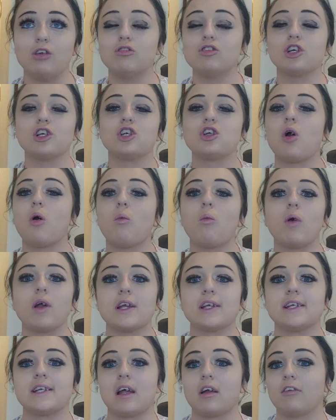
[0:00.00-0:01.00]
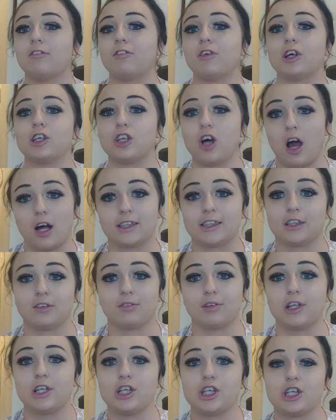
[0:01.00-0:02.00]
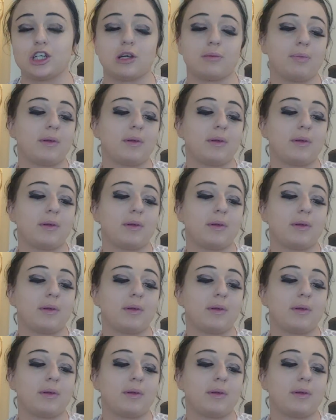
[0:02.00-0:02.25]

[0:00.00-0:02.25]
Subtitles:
just don't want to settle for a toxic relationship.